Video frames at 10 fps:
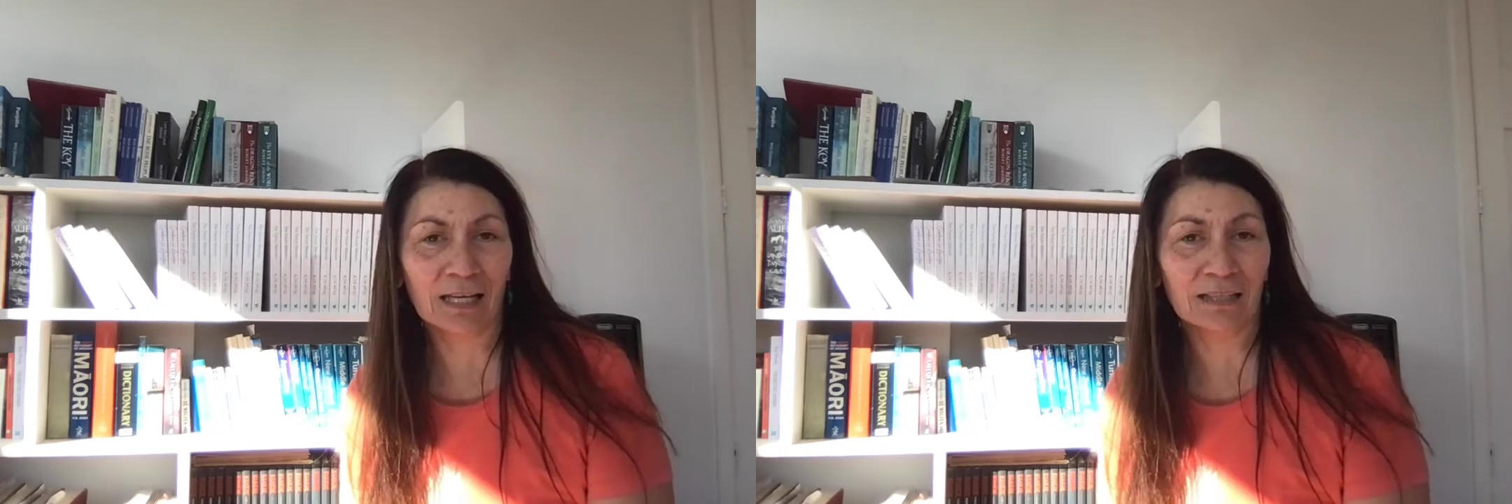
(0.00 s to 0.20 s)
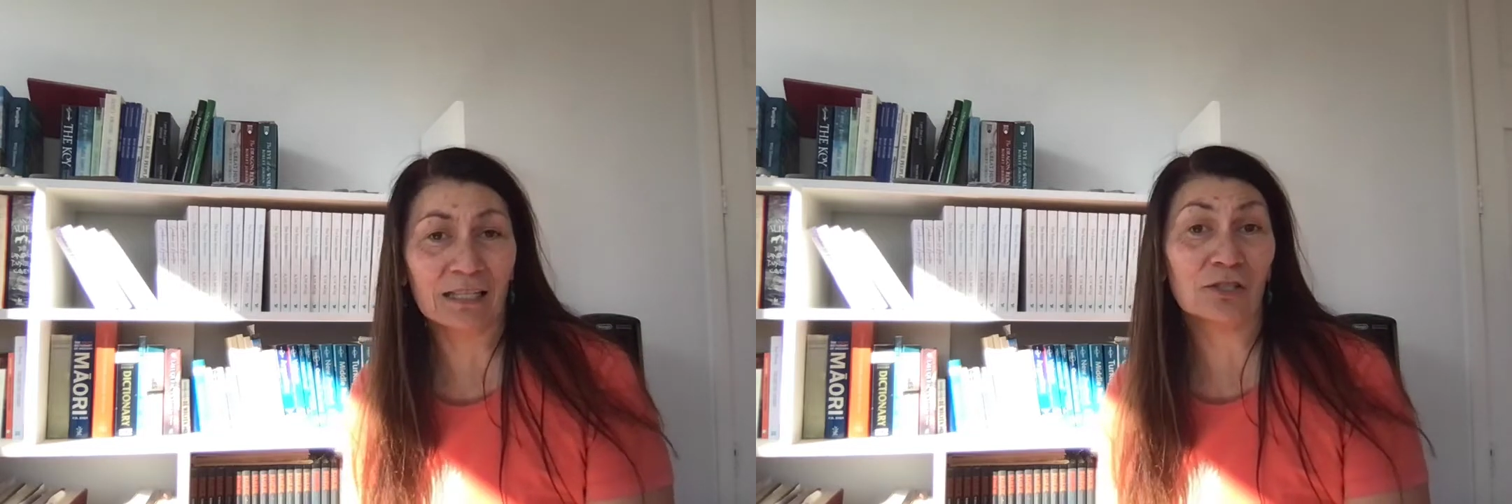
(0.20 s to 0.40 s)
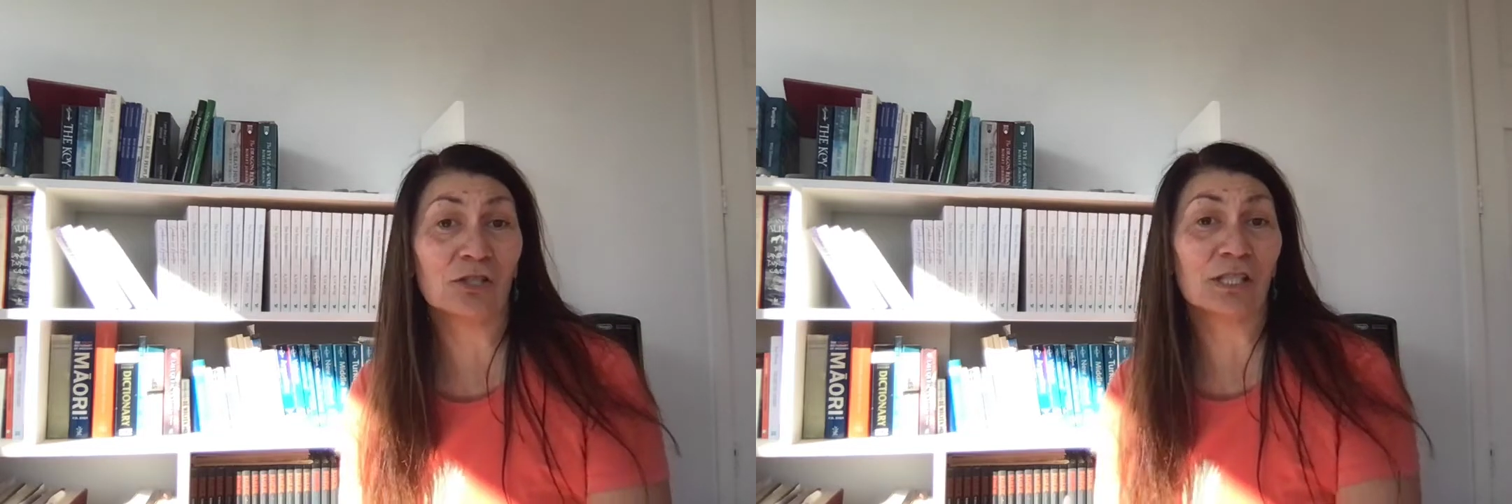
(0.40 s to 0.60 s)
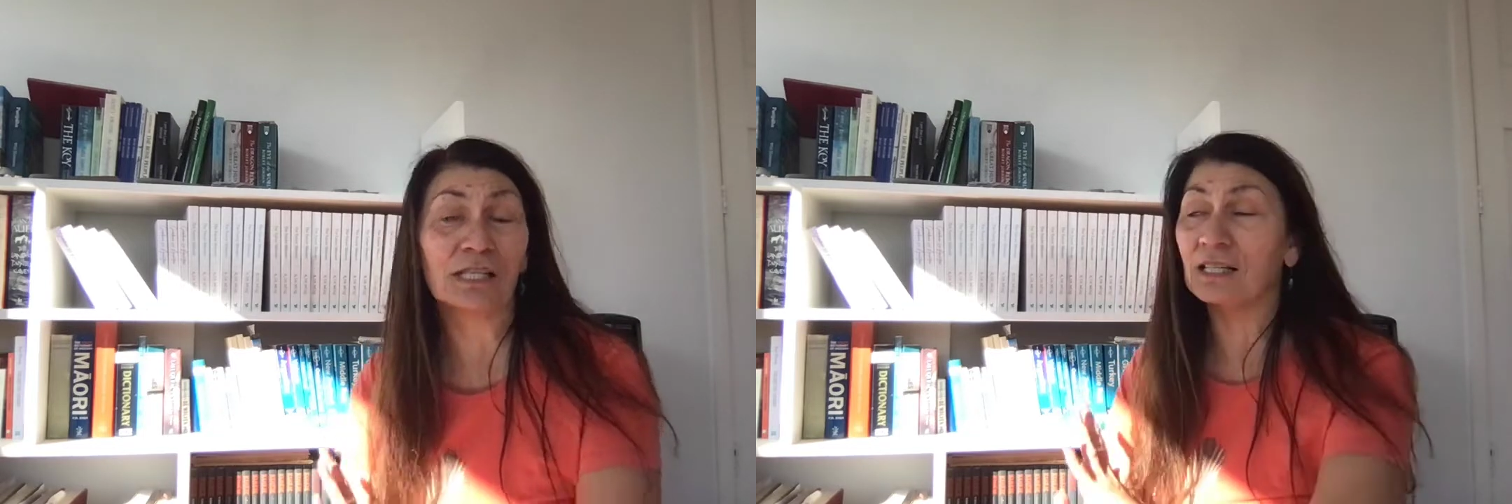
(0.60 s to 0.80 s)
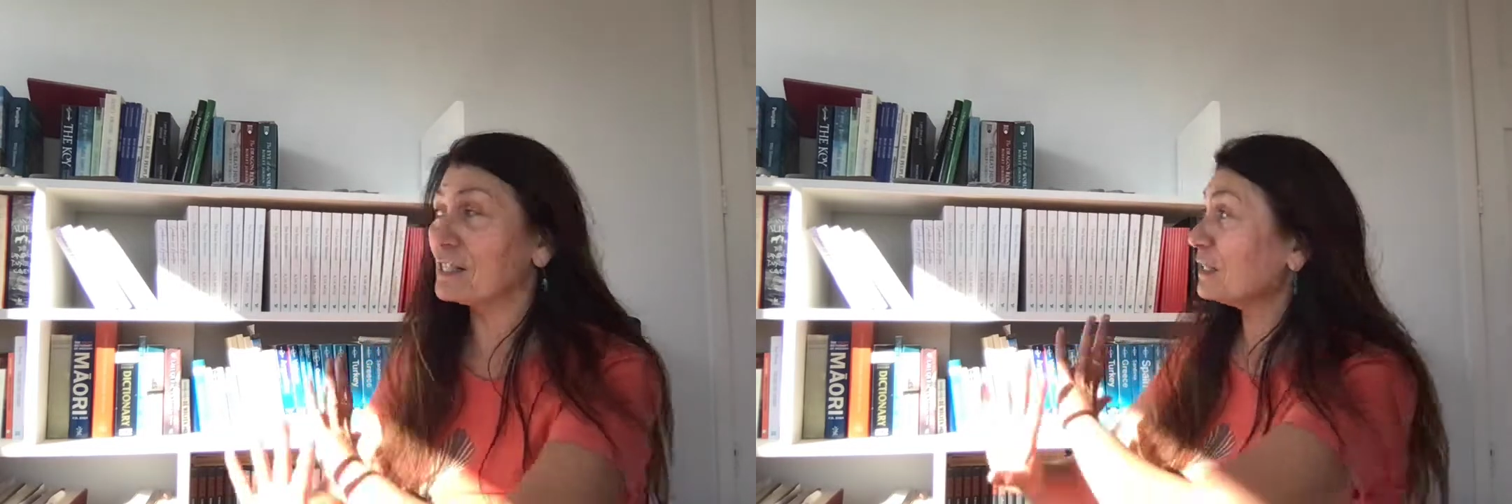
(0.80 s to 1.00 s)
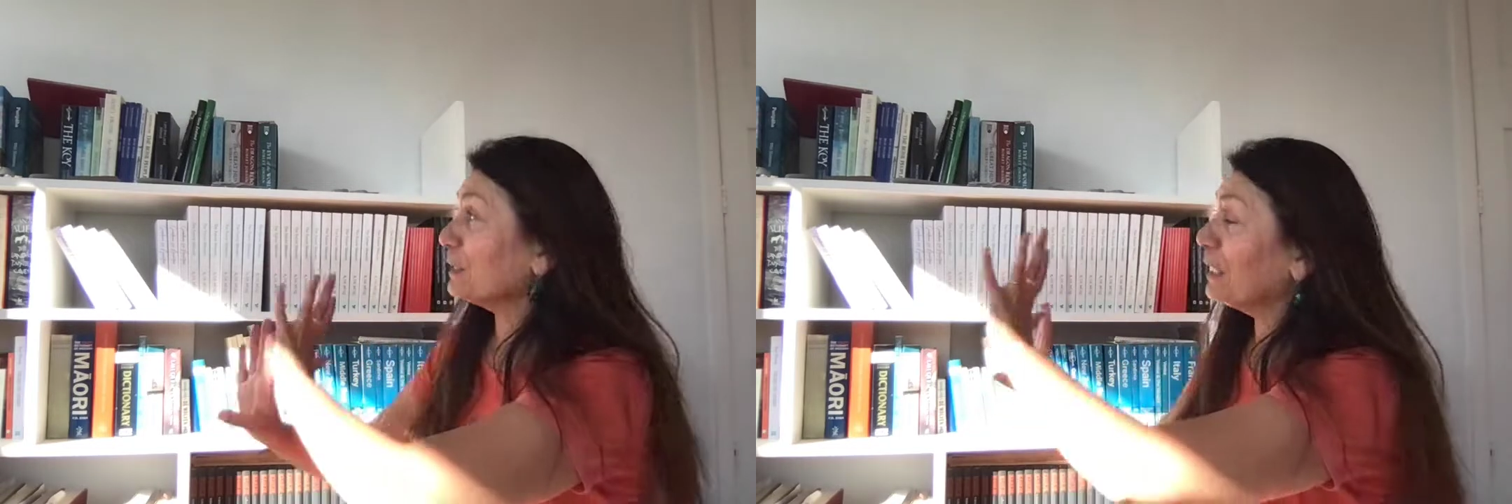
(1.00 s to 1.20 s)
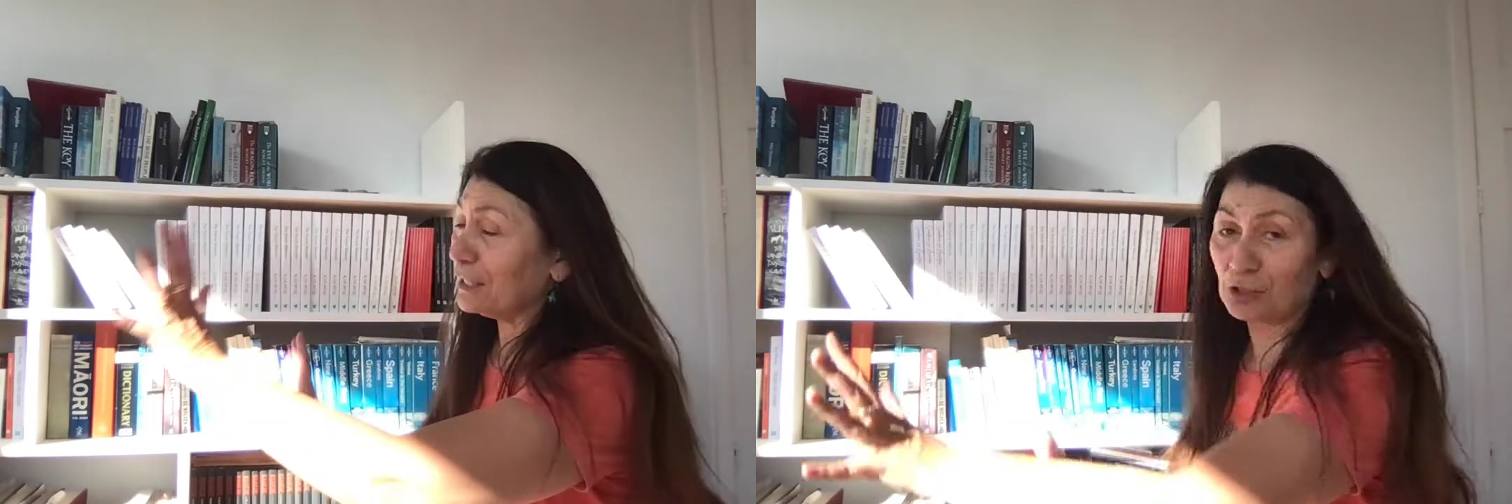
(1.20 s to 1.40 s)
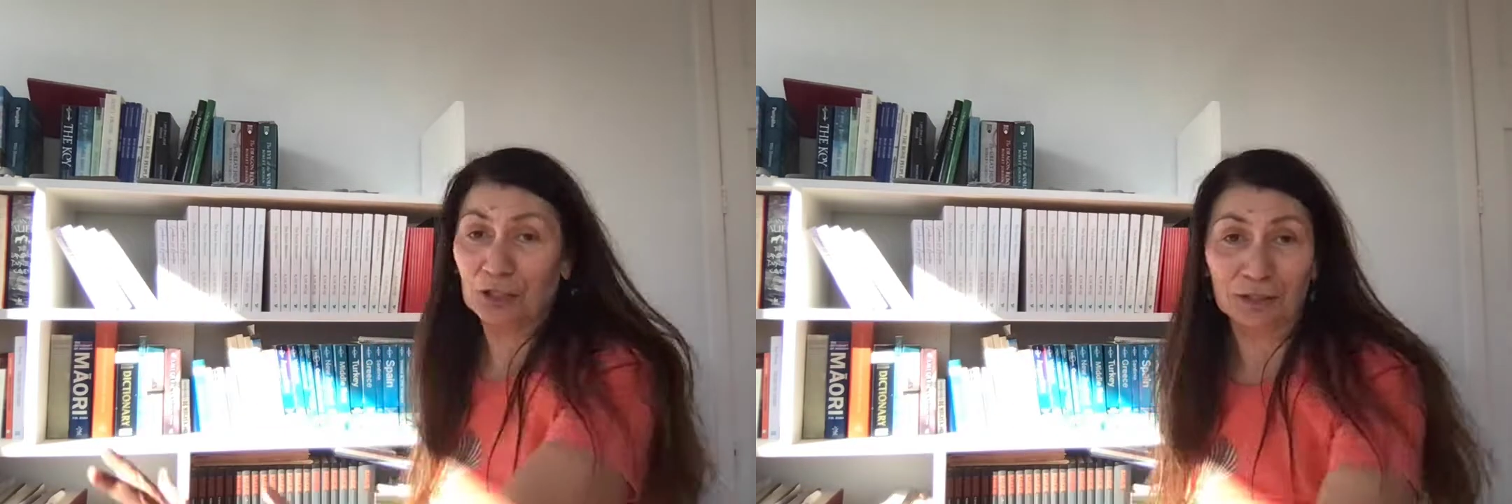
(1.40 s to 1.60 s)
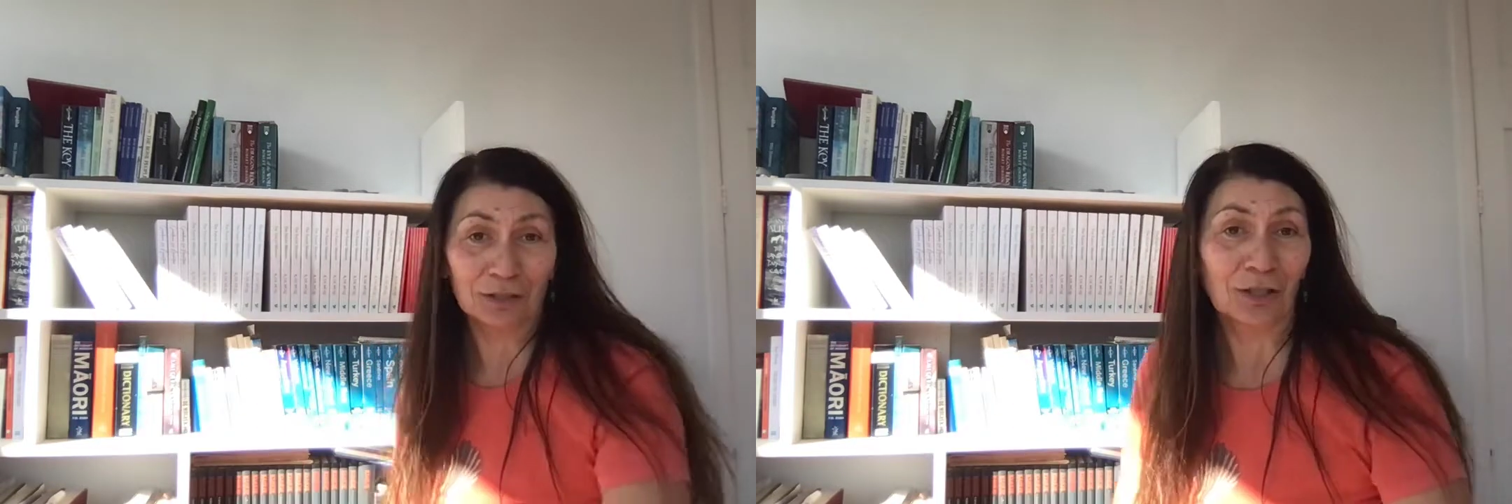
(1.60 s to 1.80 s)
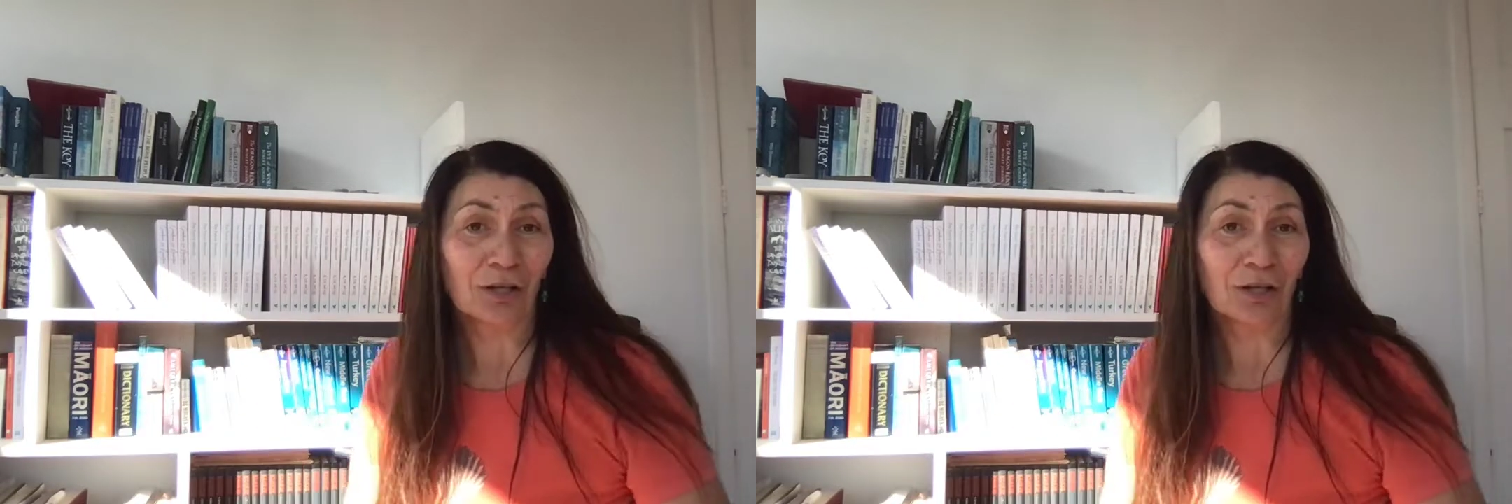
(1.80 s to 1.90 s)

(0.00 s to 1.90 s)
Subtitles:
and that's just a selection